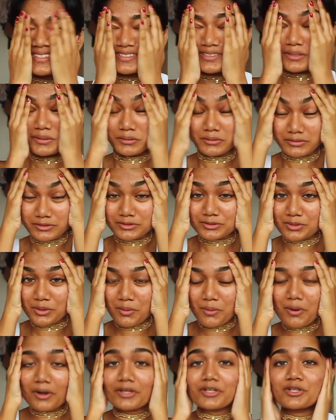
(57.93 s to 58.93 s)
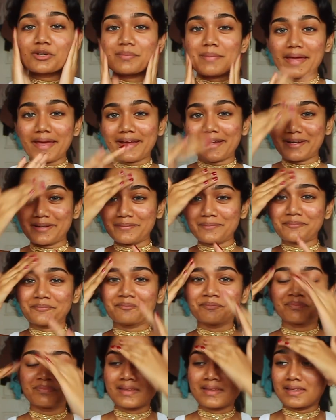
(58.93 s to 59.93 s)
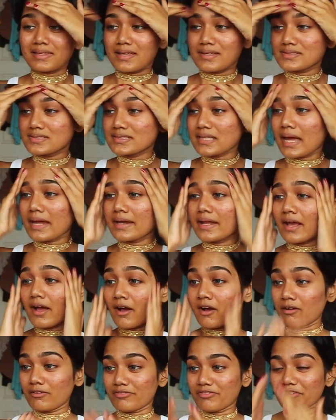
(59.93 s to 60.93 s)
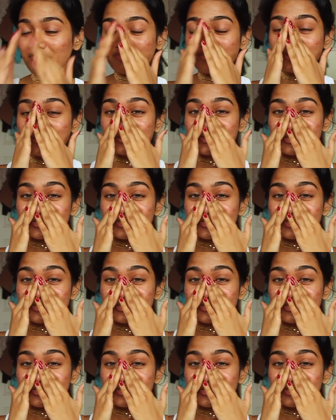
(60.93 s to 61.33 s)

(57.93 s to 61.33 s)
so you don't want your makeup like sliding off of you.